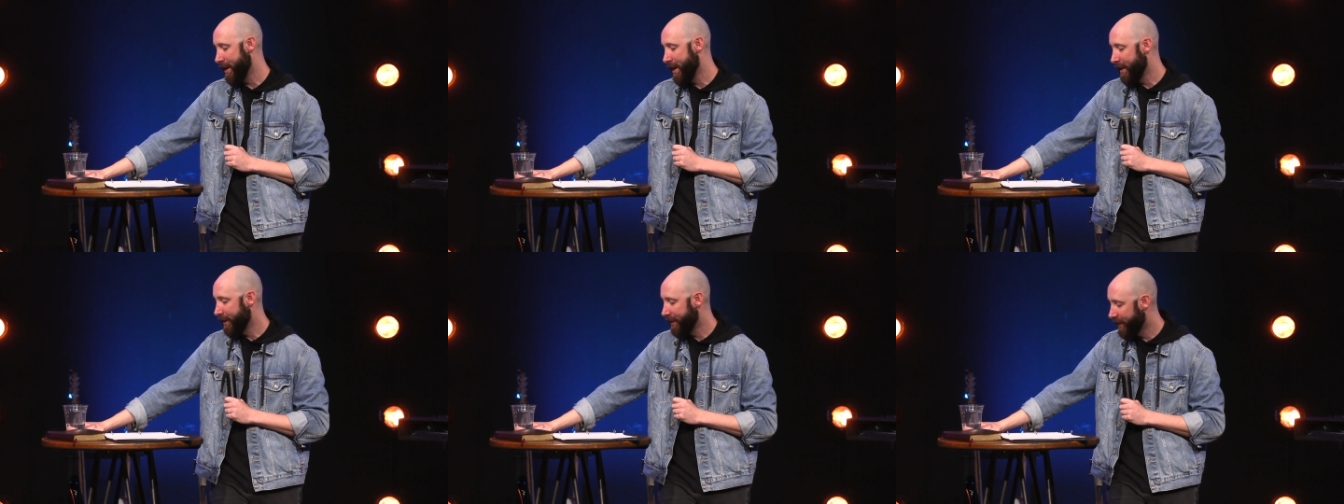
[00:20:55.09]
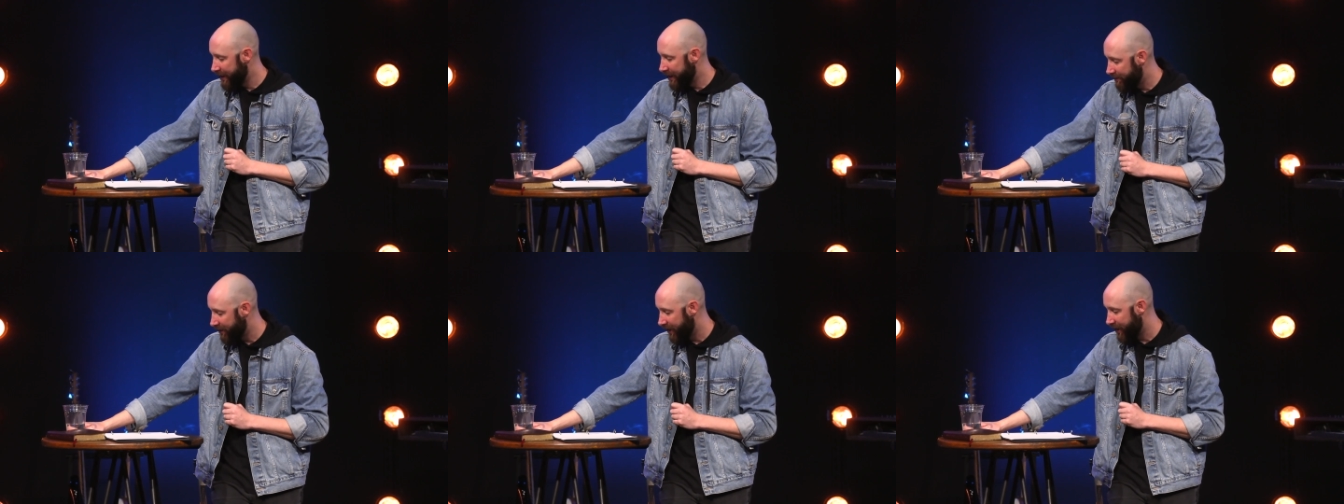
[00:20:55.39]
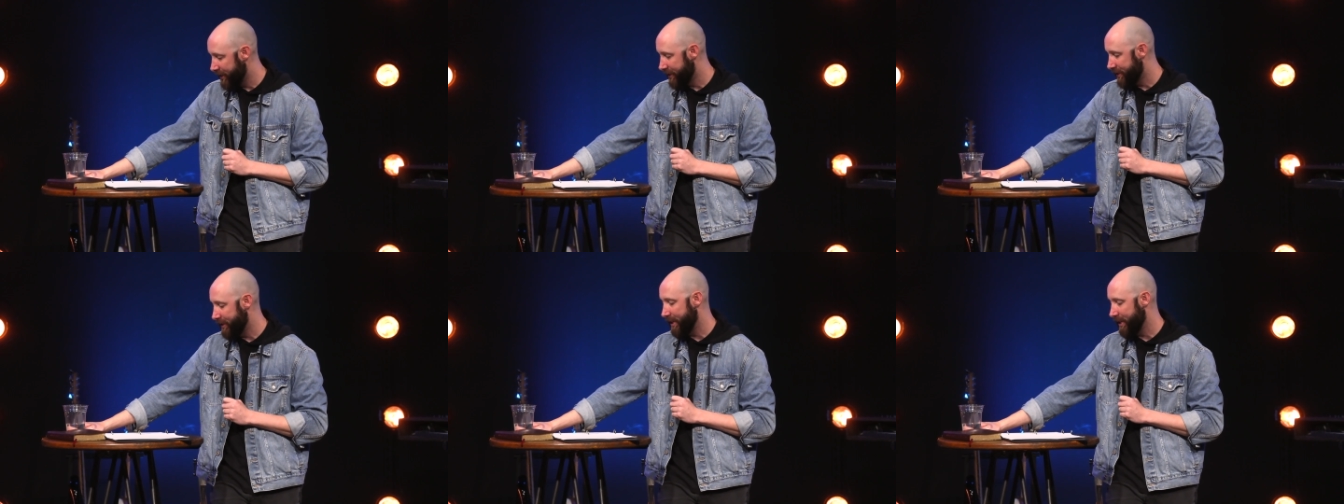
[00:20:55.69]
living
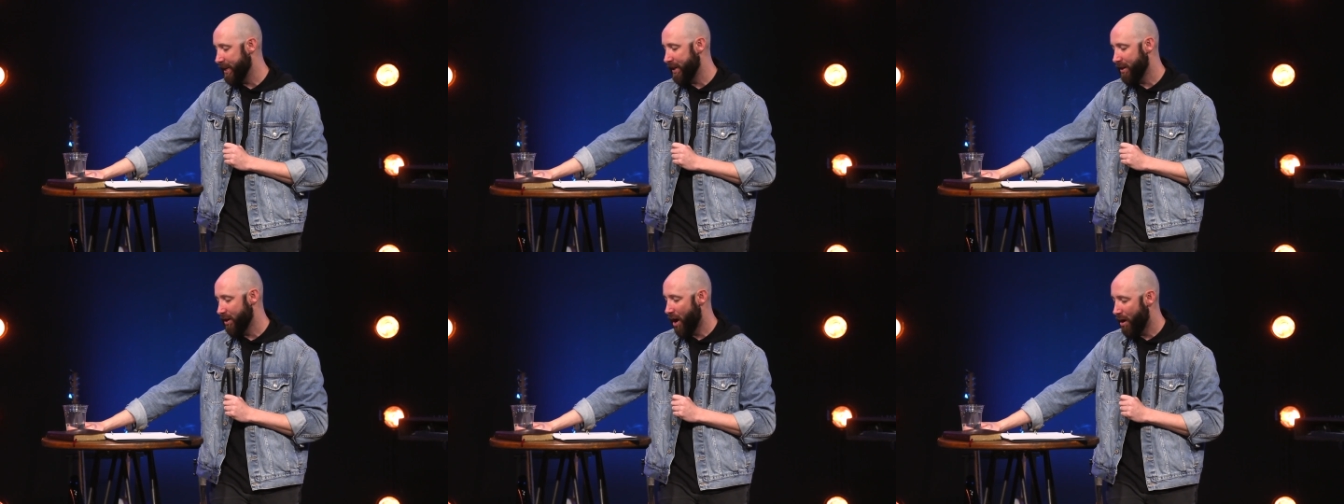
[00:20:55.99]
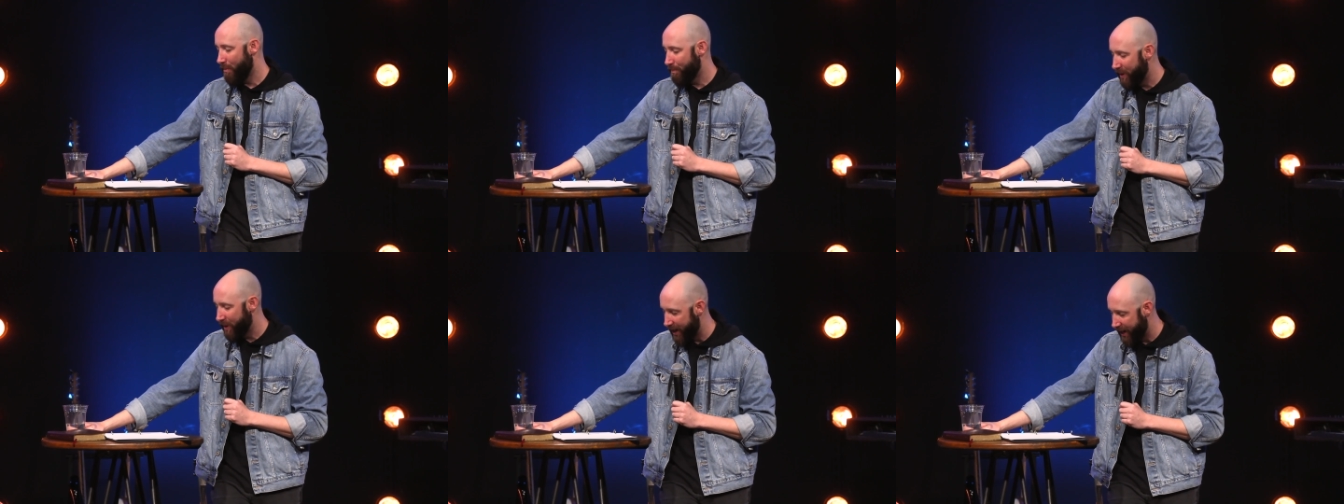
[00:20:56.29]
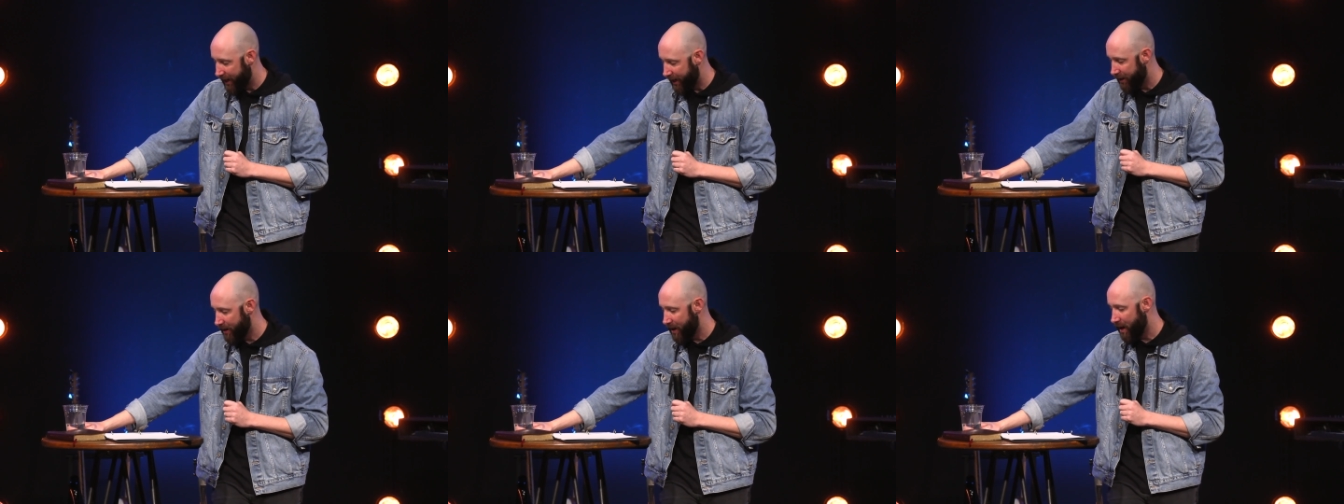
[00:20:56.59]
in sin, not
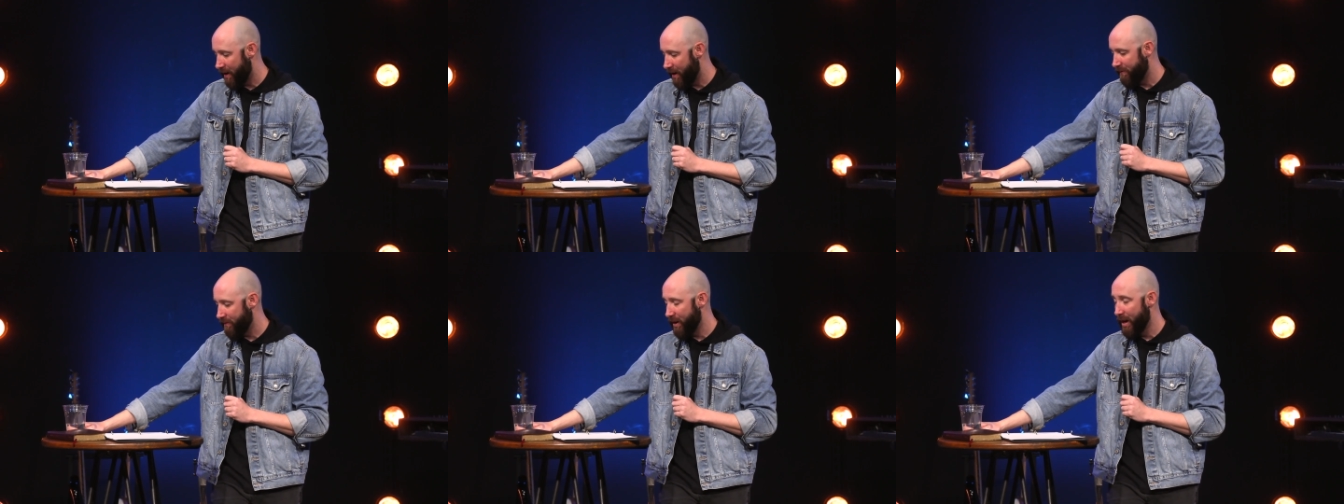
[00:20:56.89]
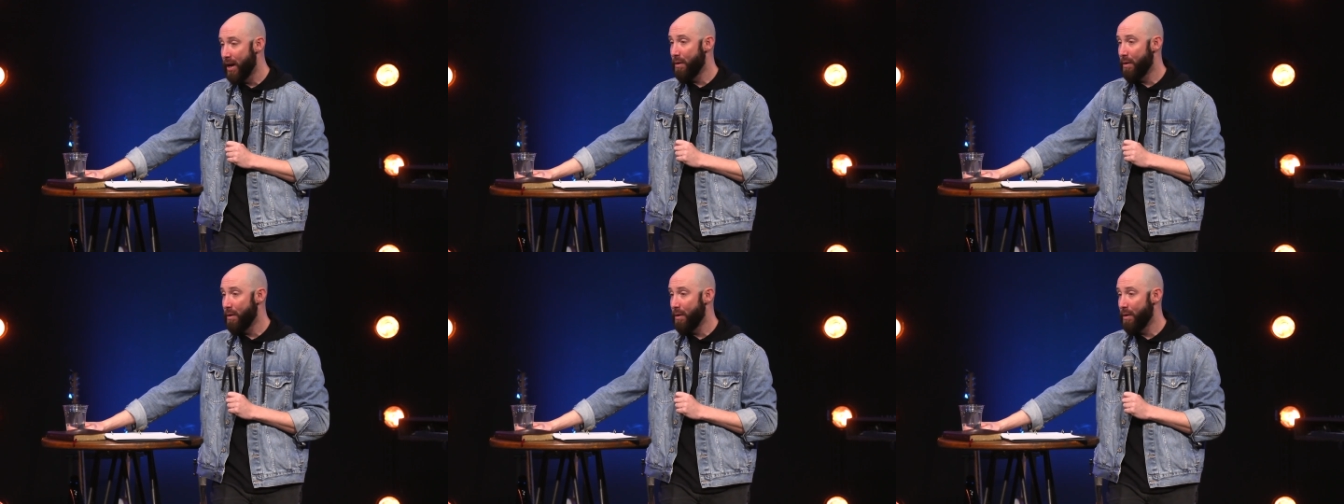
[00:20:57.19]
being enough.